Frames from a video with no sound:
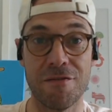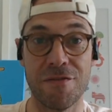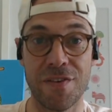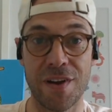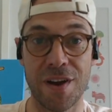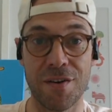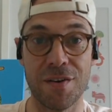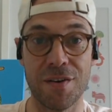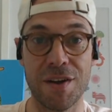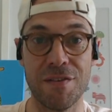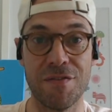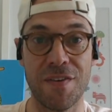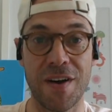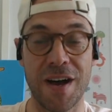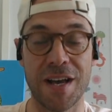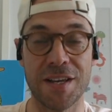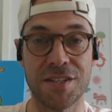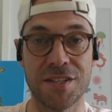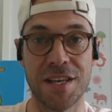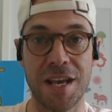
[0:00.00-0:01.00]
very
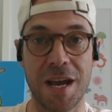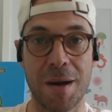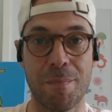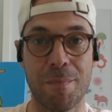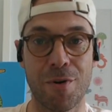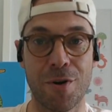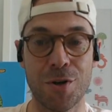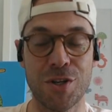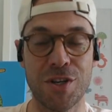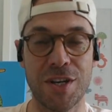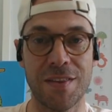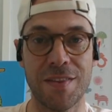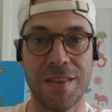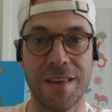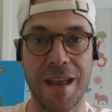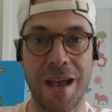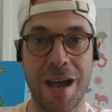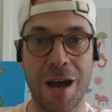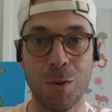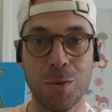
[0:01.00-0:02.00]
fastly approaching
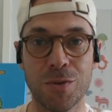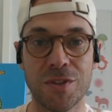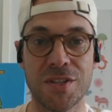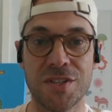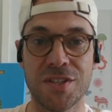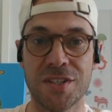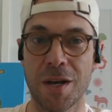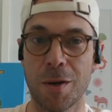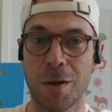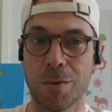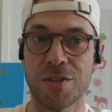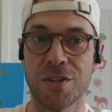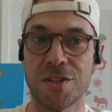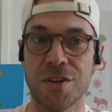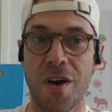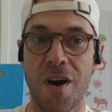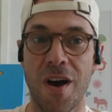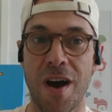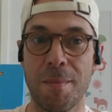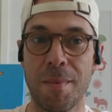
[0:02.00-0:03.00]
the helter-skelter
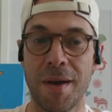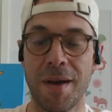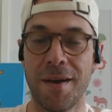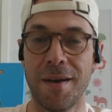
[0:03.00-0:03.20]
time